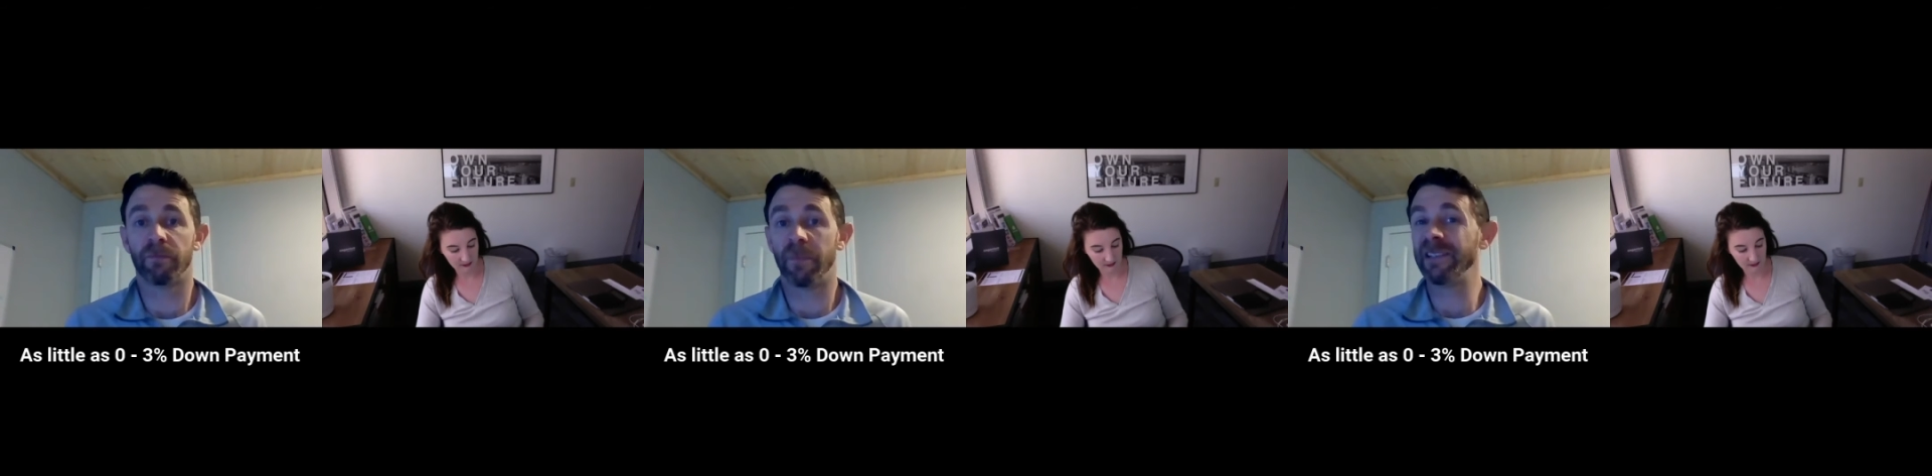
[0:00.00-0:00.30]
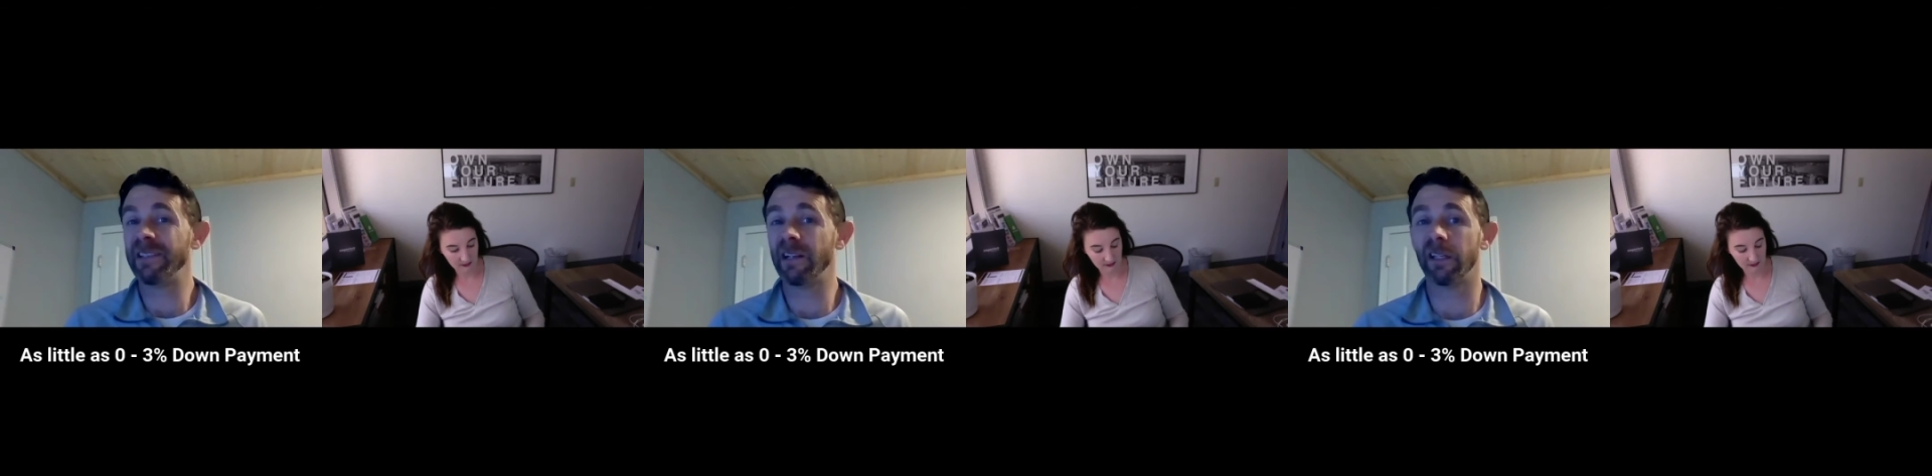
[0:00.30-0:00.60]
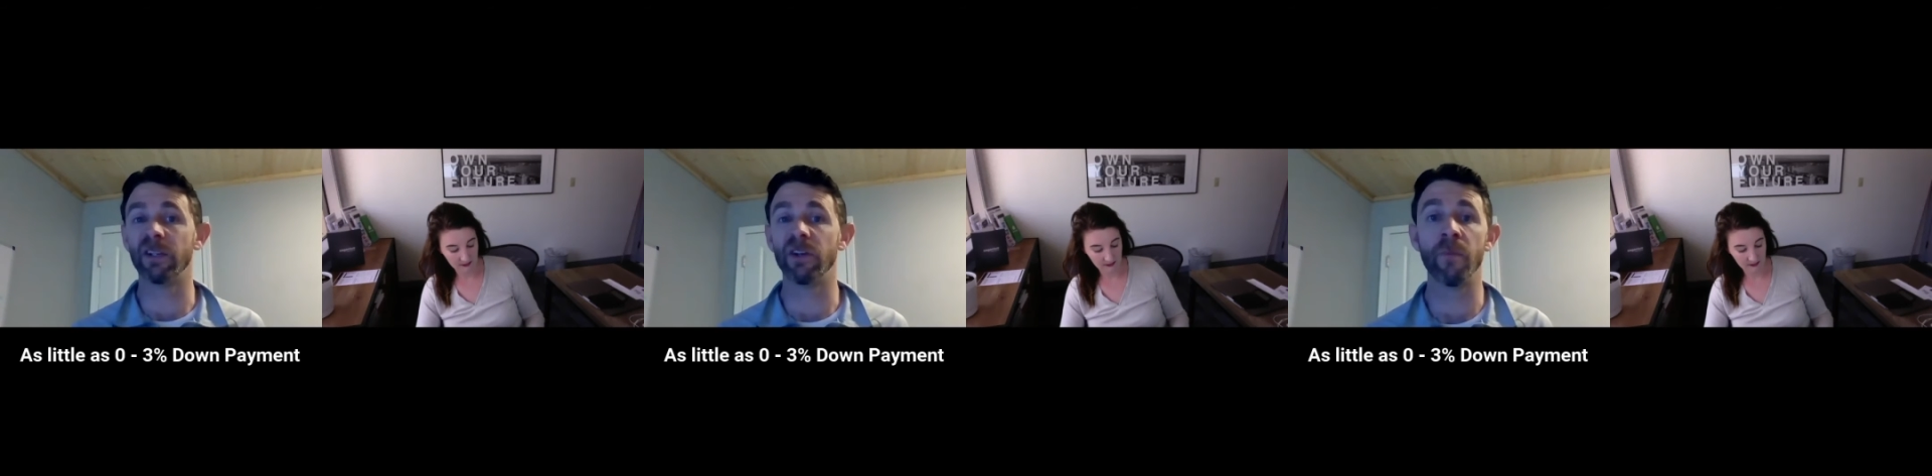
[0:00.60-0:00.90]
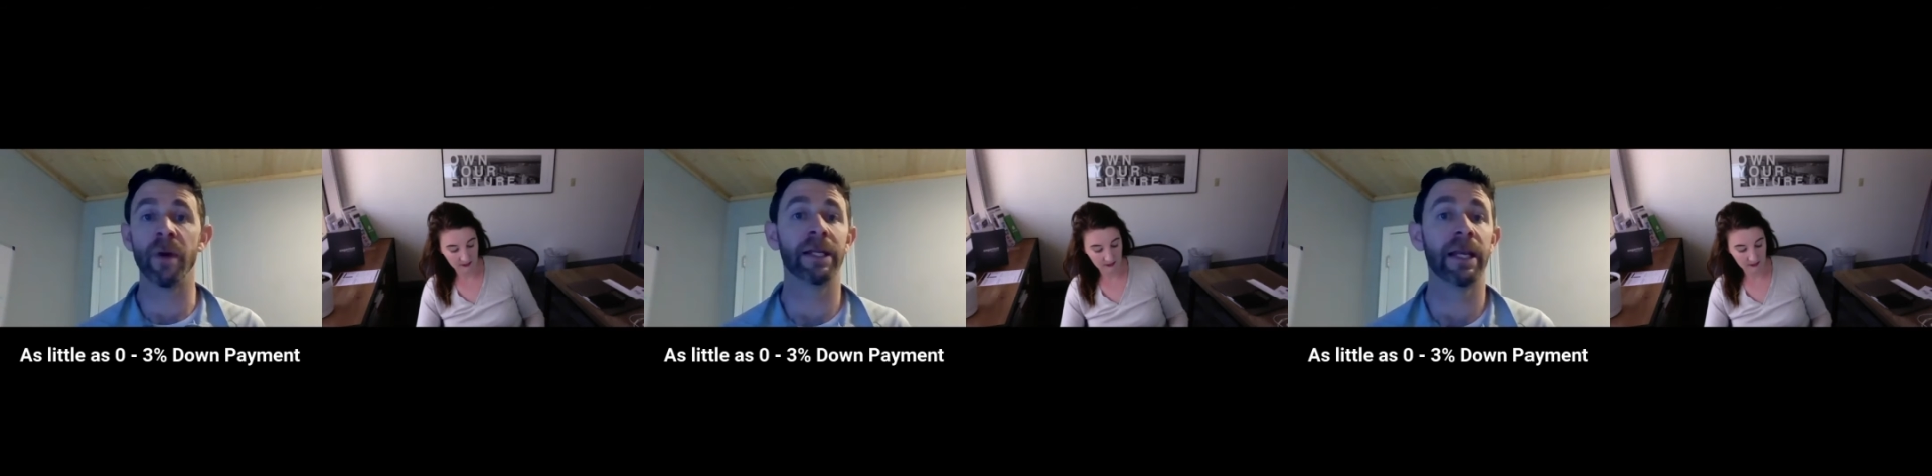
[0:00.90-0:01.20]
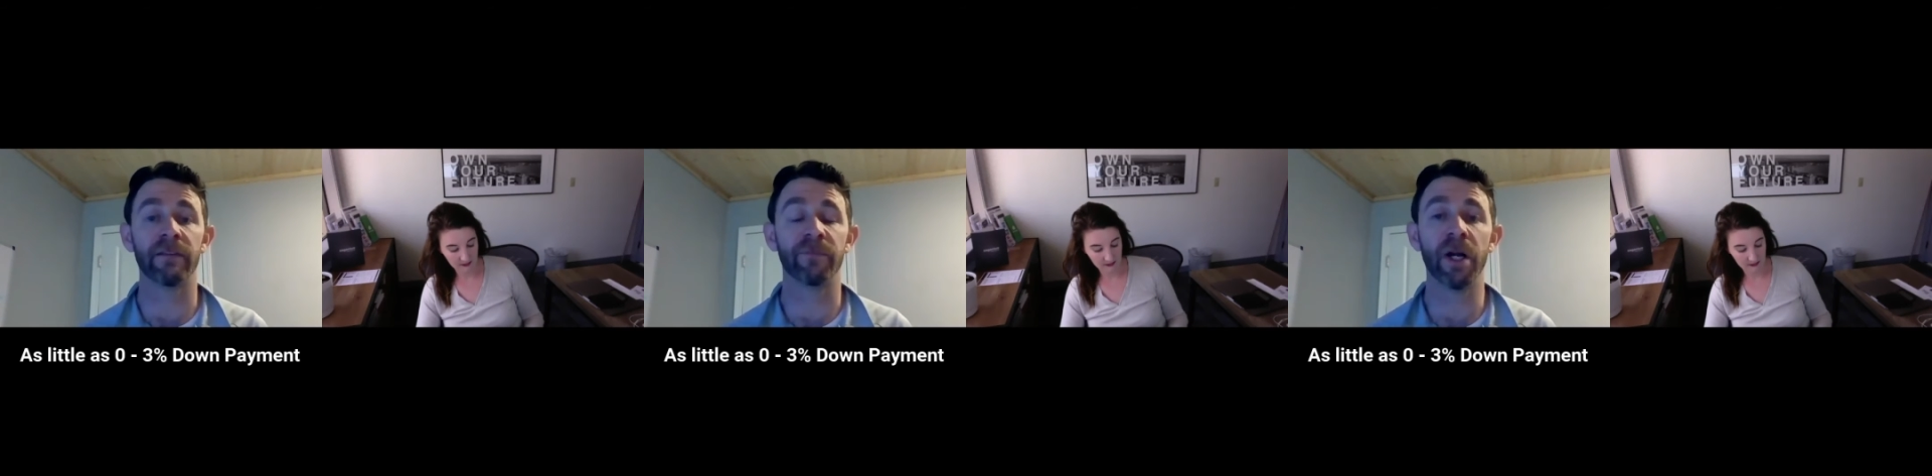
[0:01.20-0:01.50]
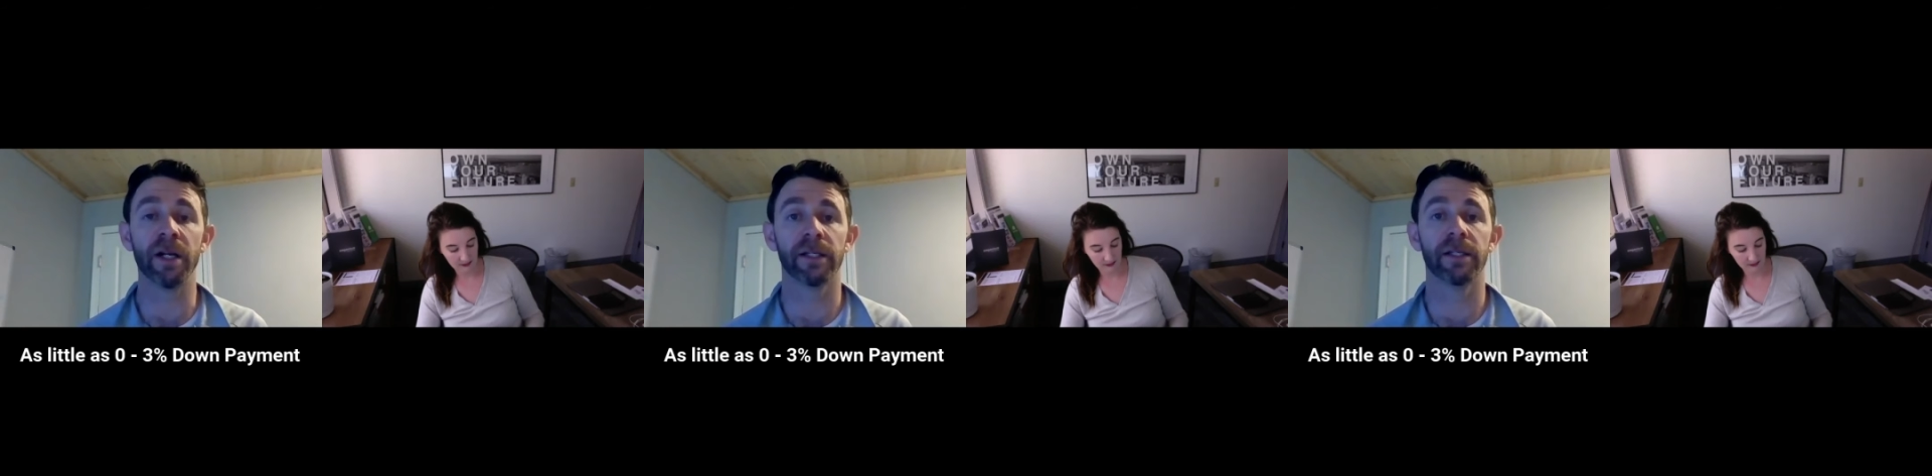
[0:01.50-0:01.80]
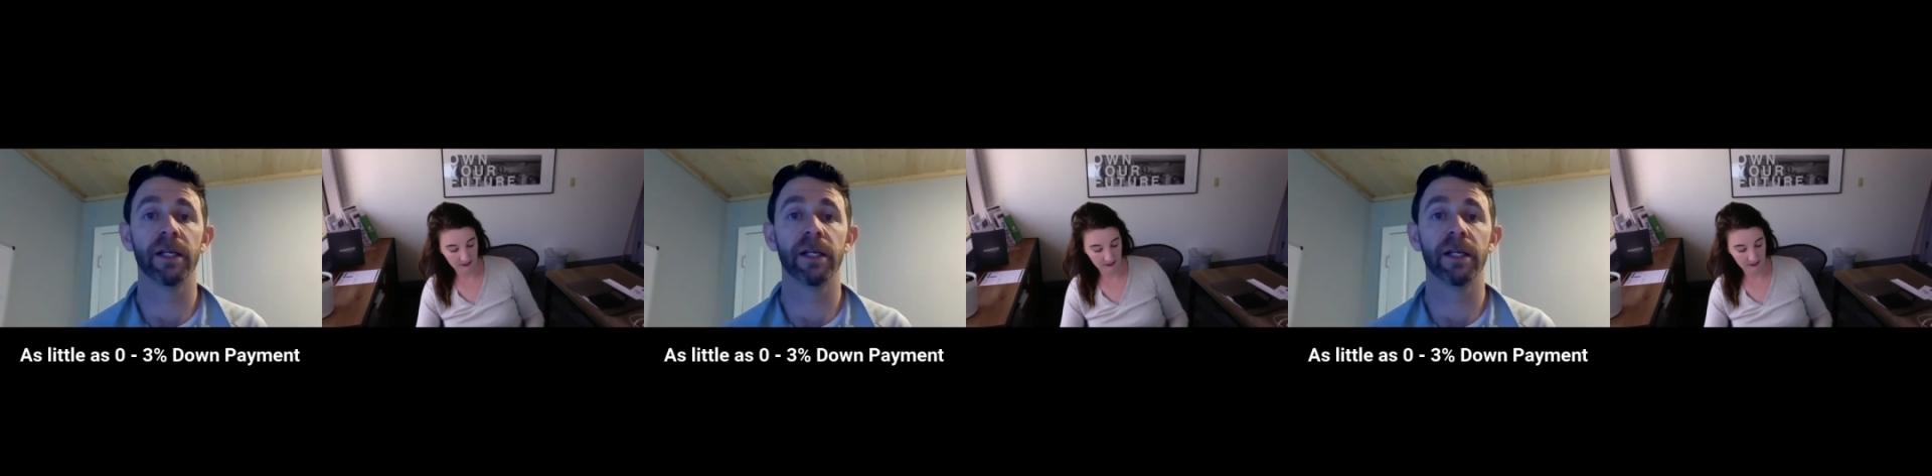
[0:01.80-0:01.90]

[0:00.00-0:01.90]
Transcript: basically no money out of pocket.